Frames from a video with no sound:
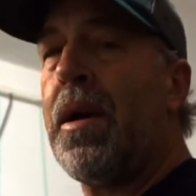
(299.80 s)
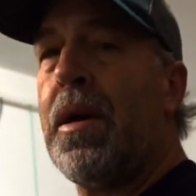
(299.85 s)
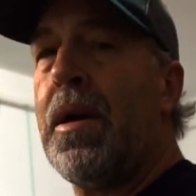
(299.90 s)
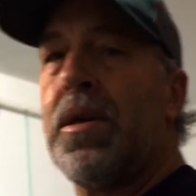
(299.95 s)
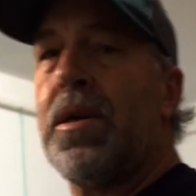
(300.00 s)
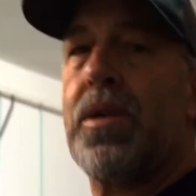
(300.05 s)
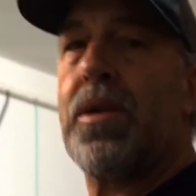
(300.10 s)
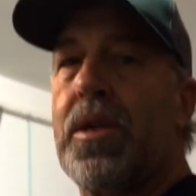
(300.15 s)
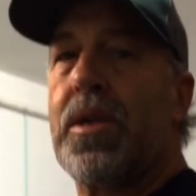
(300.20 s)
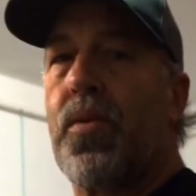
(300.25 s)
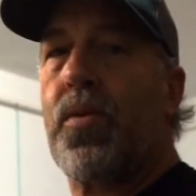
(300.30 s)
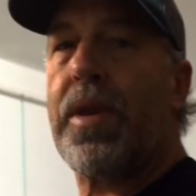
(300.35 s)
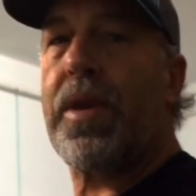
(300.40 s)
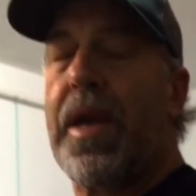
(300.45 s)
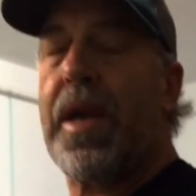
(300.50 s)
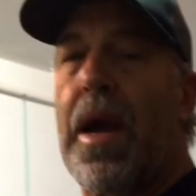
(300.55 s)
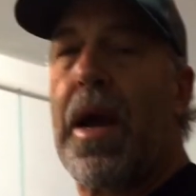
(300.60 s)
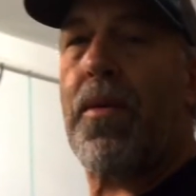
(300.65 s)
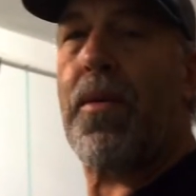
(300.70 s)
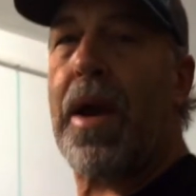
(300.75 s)
So that's one
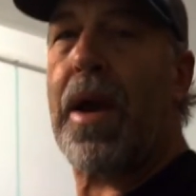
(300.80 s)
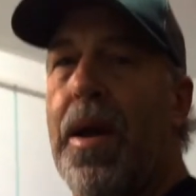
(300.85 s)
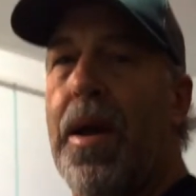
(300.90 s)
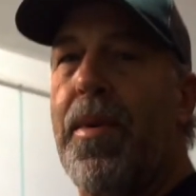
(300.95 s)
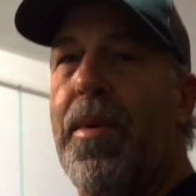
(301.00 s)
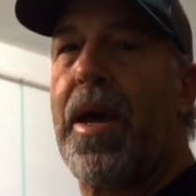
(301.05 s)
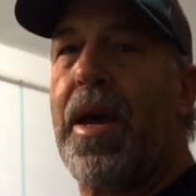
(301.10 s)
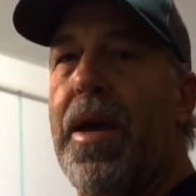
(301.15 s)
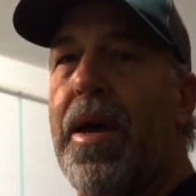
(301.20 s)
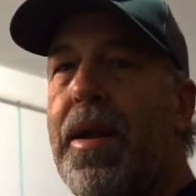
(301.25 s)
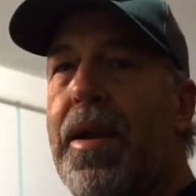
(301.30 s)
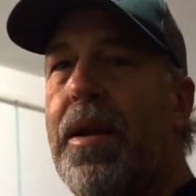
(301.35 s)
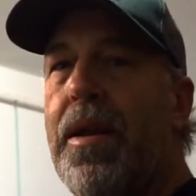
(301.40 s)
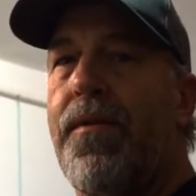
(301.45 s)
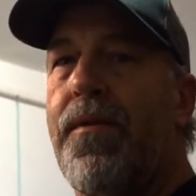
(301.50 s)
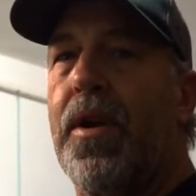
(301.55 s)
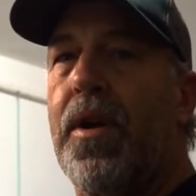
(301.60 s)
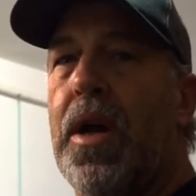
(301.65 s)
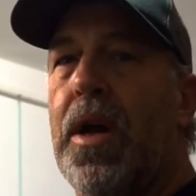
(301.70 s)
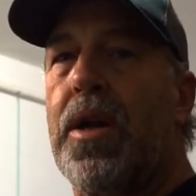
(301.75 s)
thing I recommend if
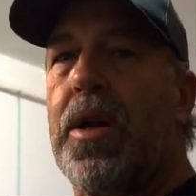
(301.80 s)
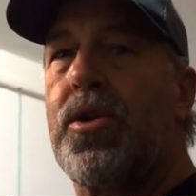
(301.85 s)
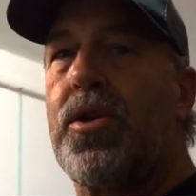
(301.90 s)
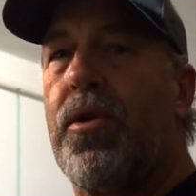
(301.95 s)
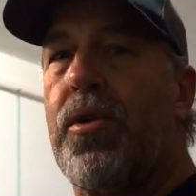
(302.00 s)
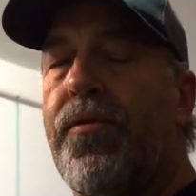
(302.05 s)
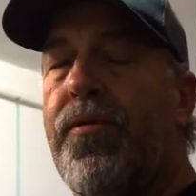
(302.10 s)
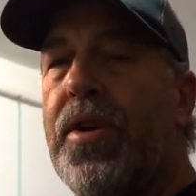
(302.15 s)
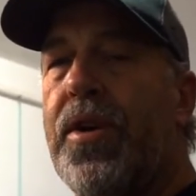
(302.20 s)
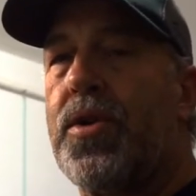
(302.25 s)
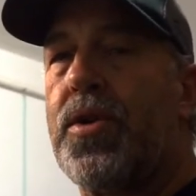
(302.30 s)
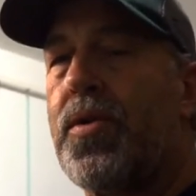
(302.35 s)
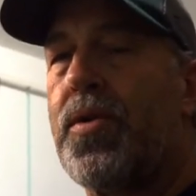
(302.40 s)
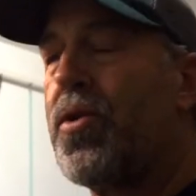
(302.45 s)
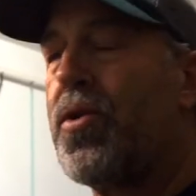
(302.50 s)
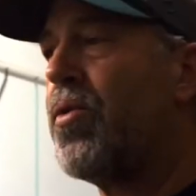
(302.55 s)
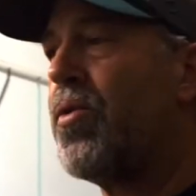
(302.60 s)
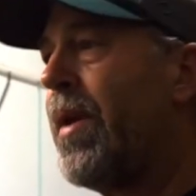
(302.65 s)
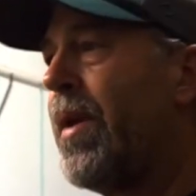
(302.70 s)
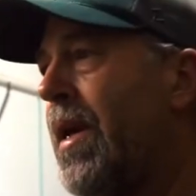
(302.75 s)
you're going to do a fish
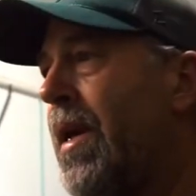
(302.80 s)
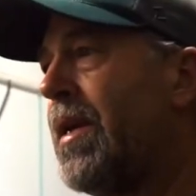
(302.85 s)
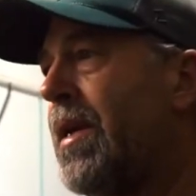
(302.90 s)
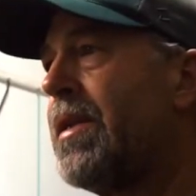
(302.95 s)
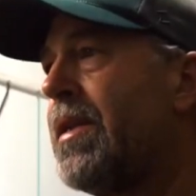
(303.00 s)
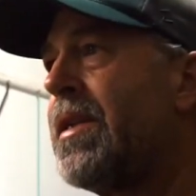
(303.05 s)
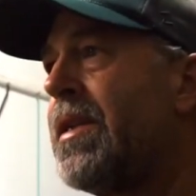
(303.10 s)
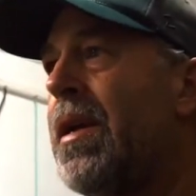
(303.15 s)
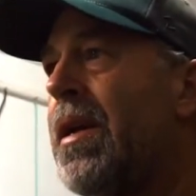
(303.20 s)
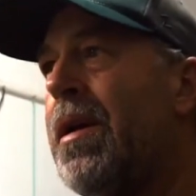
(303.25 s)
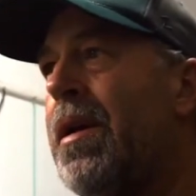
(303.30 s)
room, is